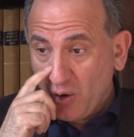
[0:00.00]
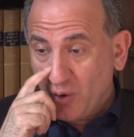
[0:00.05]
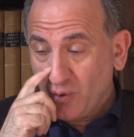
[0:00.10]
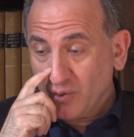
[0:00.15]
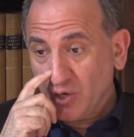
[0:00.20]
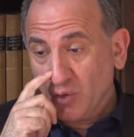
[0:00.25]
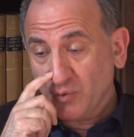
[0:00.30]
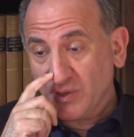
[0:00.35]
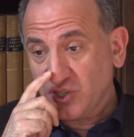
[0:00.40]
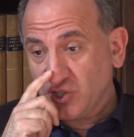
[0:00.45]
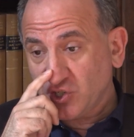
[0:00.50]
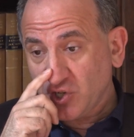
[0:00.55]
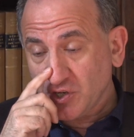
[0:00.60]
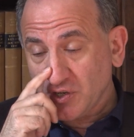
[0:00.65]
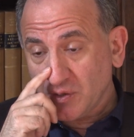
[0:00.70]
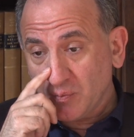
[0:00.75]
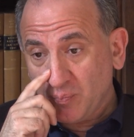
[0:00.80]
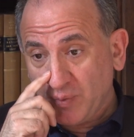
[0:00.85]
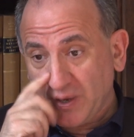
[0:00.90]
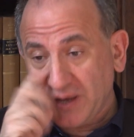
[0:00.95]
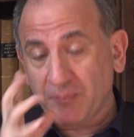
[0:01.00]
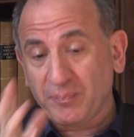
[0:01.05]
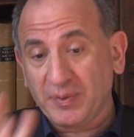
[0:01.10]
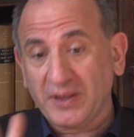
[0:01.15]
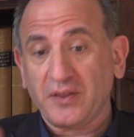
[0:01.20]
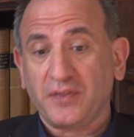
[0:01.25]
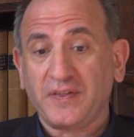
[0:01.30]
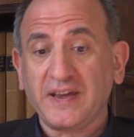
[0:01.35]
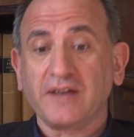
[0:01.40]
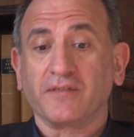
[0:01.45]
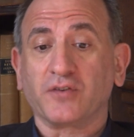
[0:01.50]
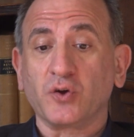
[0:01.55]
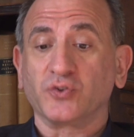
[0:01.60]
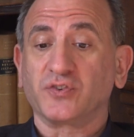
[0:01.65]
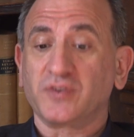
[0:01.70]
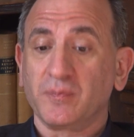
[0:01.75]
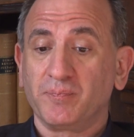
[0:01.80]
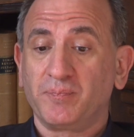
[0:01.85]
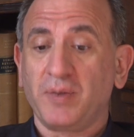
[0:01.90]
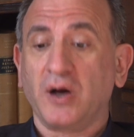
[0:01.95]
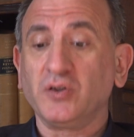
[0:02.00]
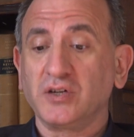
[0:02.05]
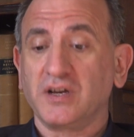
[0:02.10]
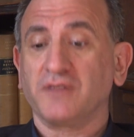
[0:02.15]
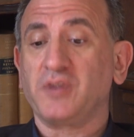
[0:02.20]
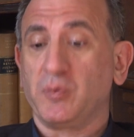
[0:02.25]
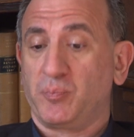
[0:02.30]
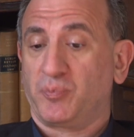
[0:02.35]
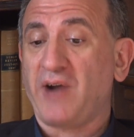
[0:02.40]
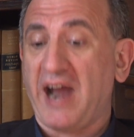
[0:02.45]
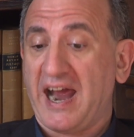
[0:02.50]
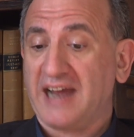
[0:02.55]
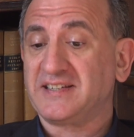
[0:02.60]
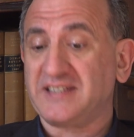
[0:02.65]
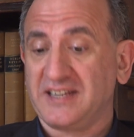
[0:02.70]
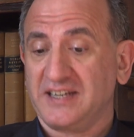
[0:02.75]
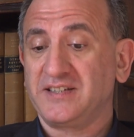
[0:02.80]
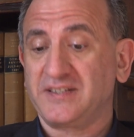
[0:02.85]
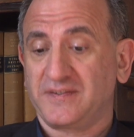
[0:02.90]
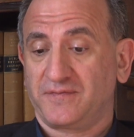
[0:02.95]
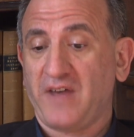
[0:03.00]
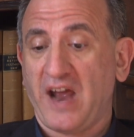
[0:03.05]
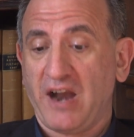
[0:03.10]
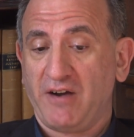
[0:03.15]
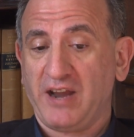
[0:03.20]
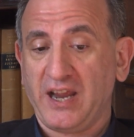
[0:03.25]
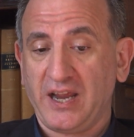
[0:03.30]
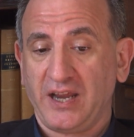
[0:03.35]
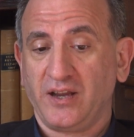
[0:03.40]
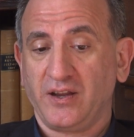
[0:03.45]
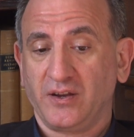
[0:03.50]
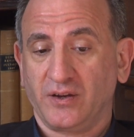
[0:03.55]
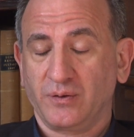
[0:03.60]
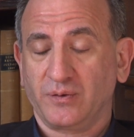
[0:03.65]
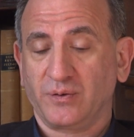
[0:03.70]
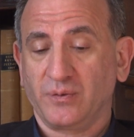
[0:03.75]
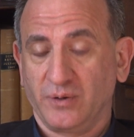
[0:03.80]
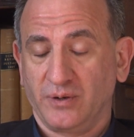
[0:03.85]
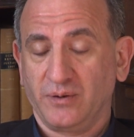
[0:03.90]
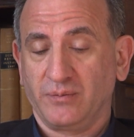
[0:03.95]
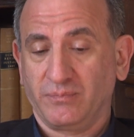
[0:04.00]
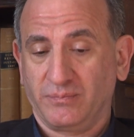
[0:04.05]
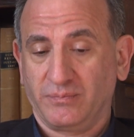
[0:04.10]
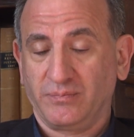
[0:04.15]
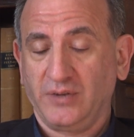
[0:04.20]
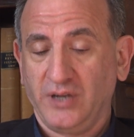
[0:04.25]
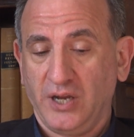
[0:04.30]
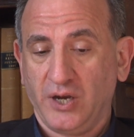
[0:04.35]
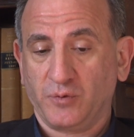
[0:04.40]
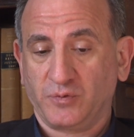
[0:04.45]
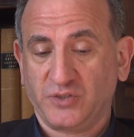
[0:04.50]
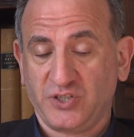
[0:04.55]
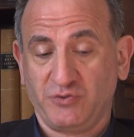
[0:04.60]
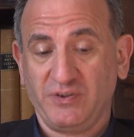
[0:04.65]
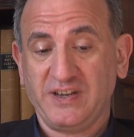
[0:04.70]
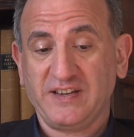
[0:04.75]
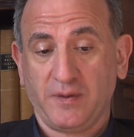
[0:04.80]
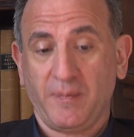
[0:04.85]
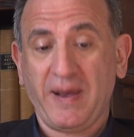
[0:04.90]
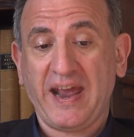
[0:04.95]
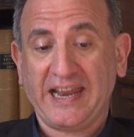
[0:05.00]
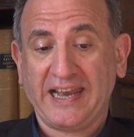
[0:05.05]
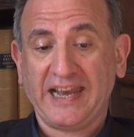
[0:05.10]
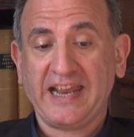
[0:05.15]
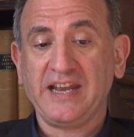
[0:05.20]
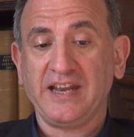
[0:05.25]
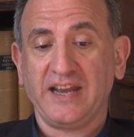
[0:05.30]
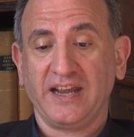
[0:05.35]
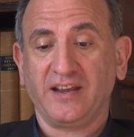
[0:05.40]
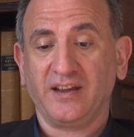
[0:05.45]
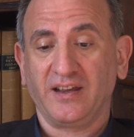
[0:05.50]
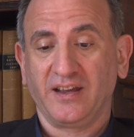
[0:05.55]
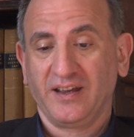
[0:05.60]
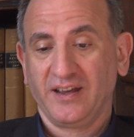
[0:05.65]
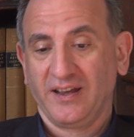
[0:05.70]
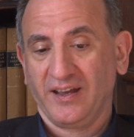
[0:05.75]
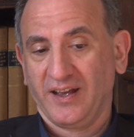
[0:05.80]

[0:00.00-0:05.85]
feel they should no, they be shouldn't. forcing but, these questions? But the thing, um, of course, the bulk of the more? press is very, you know, Theresa May leaning.